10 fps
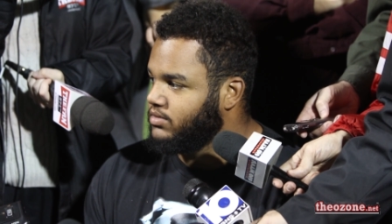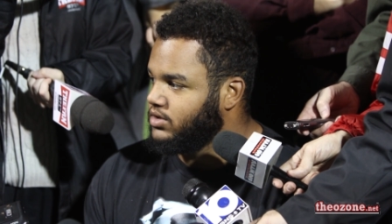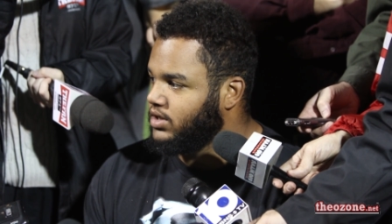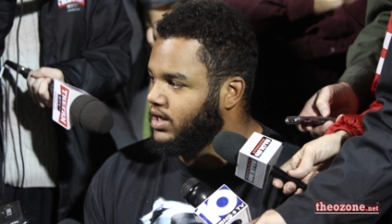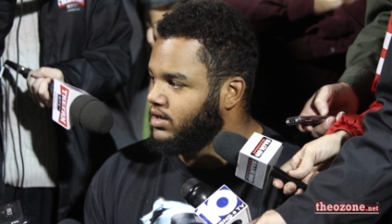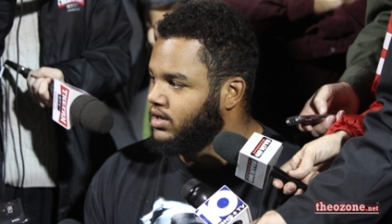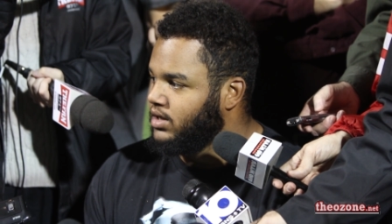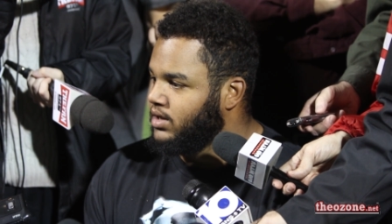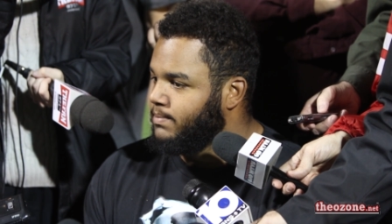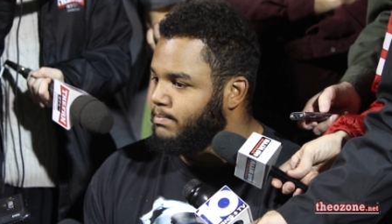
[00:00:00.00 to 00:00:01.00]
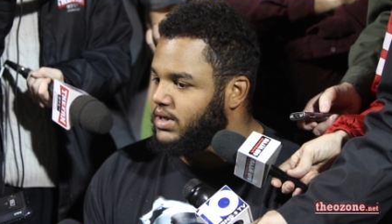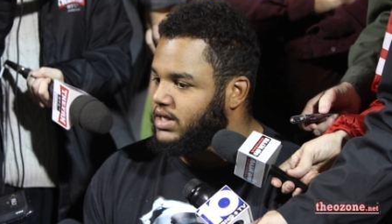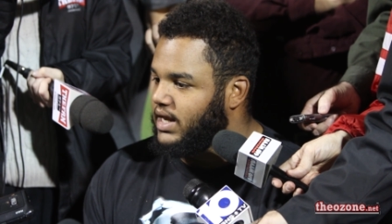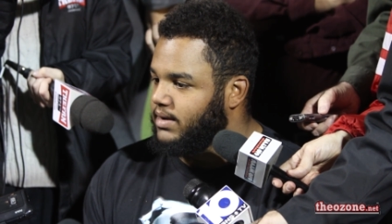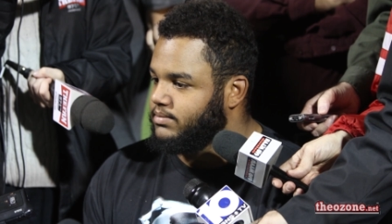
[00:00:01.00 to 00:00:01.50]
You're not
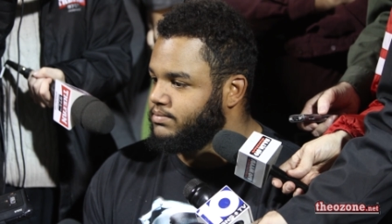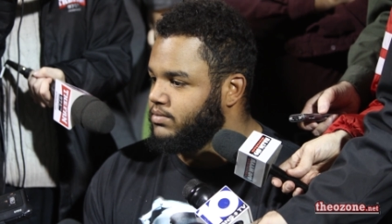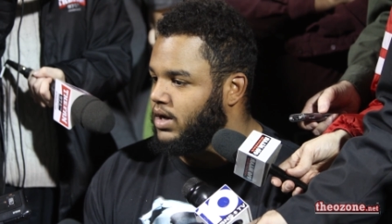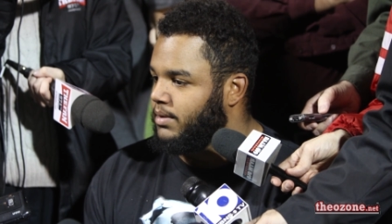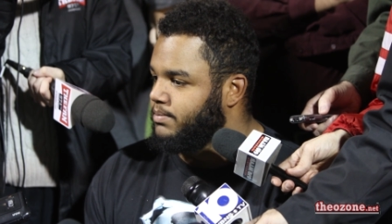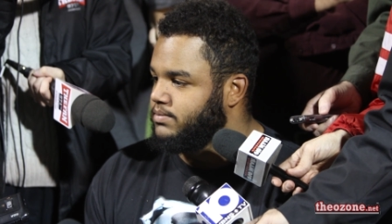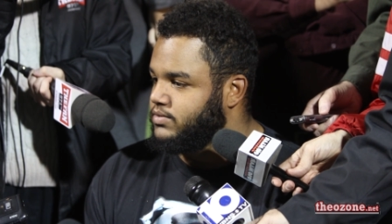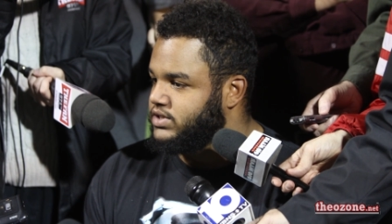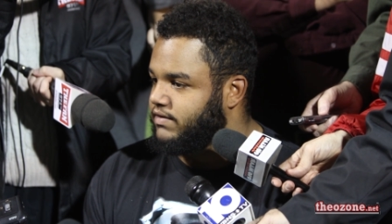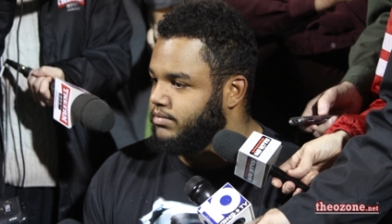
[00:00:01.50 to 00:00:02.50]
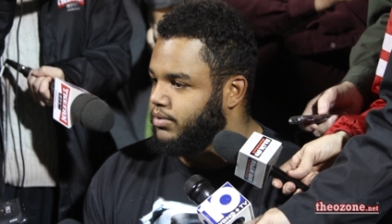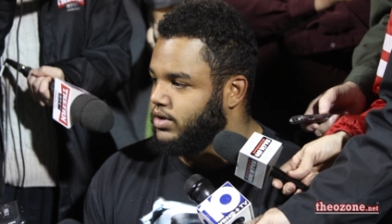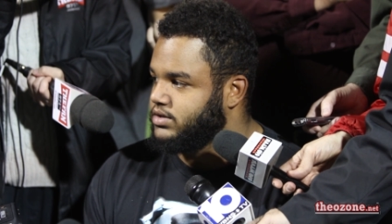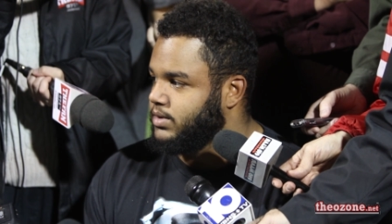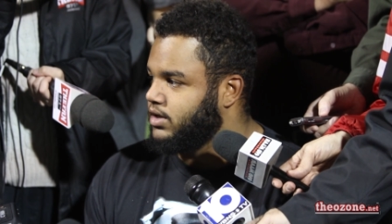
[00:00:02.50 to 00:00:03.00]
mid-game up 7
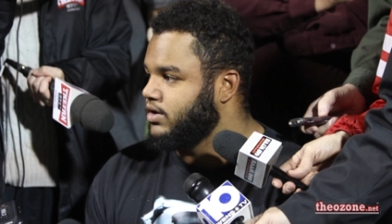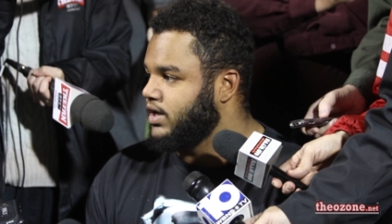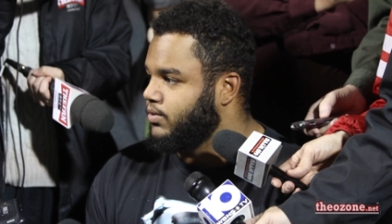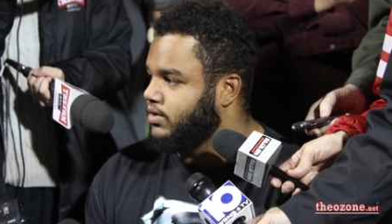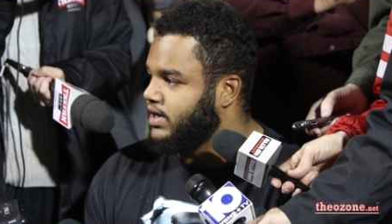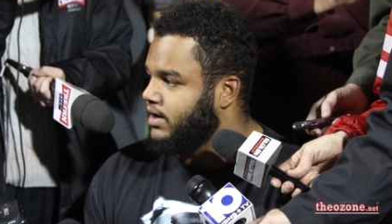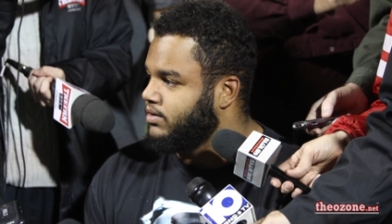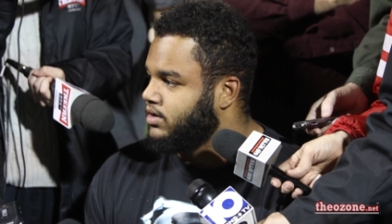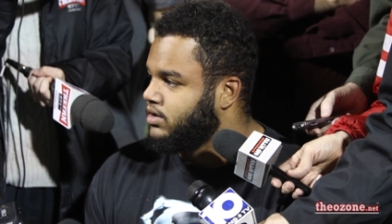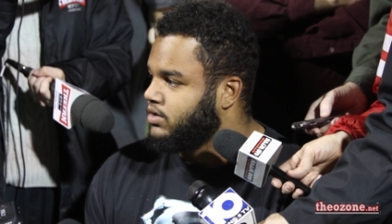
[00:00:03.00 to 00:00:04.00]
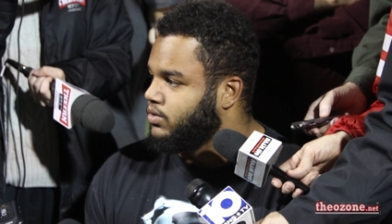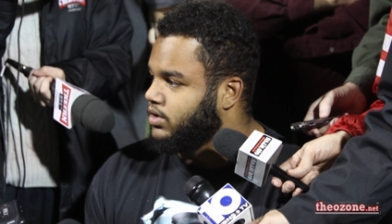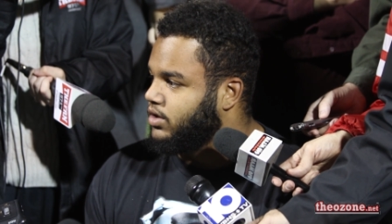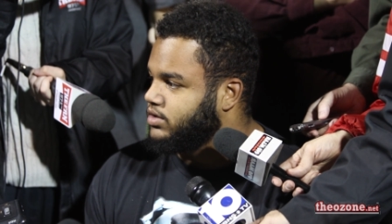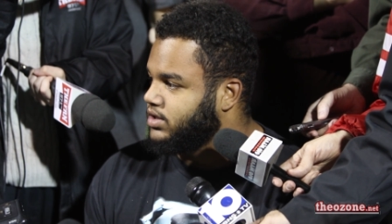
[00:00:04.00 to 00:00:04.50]
points and like, okay, well, now we're
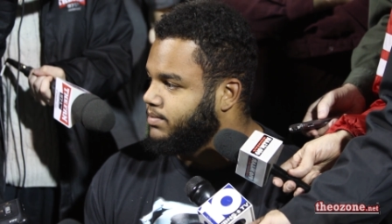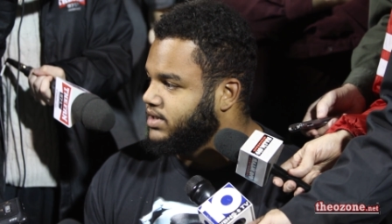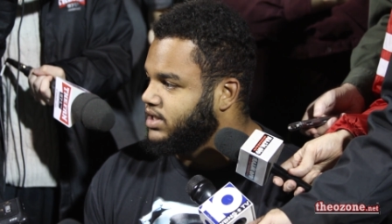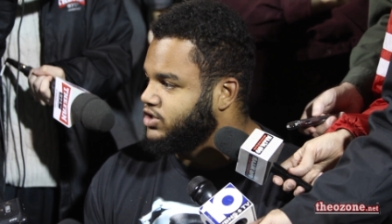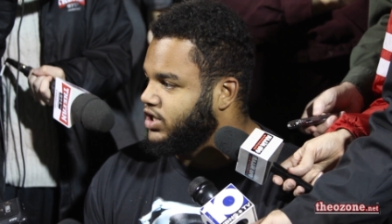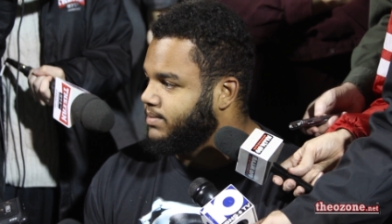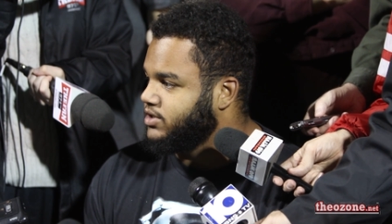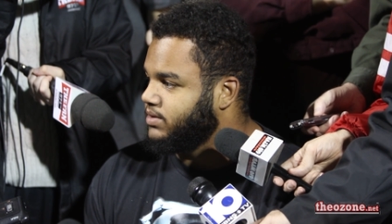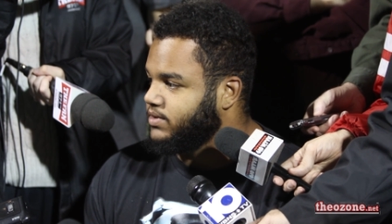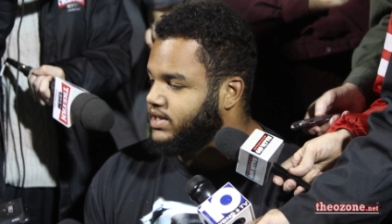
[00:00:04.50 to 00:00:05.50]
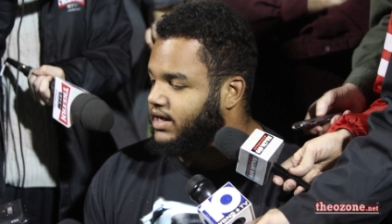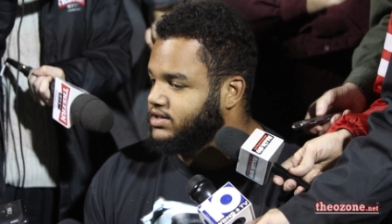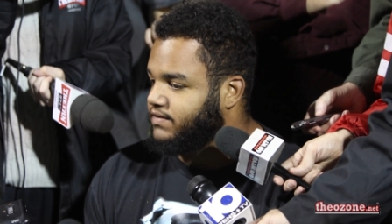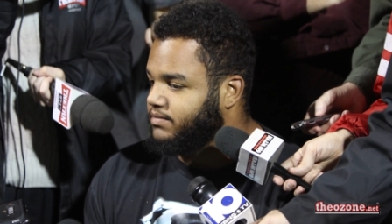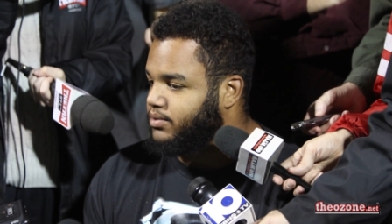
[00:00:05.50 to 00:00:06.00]
going to the Big Ten championship. We're down
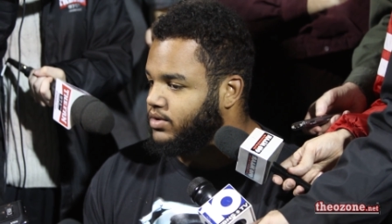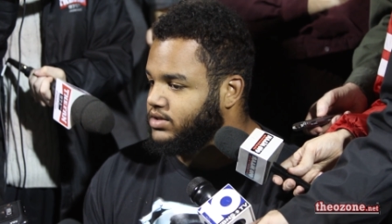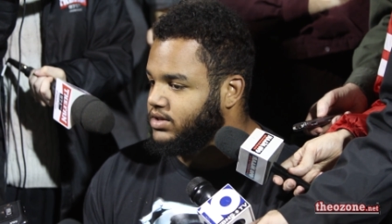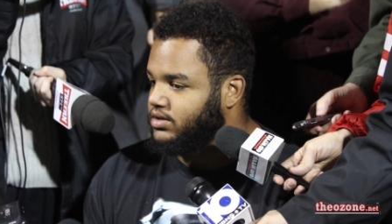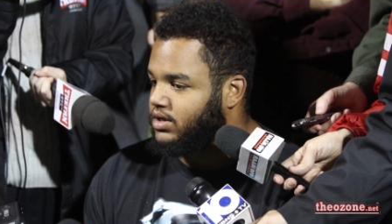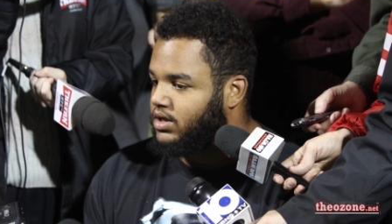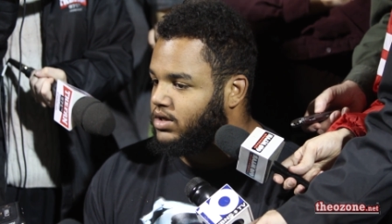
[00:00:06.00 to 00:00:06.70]
7 points and